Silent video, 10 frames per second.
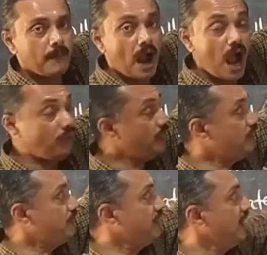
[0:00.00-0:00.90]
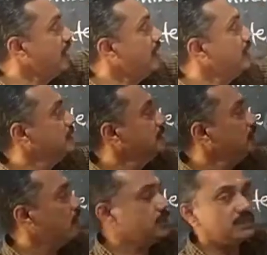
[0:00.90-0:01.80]
half inferior
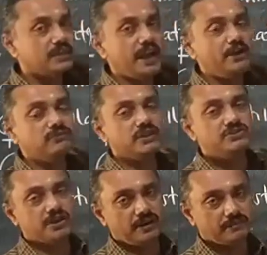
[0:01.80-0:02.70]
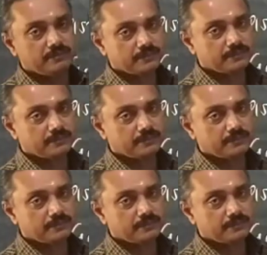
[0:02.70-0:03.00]
on the side of the G.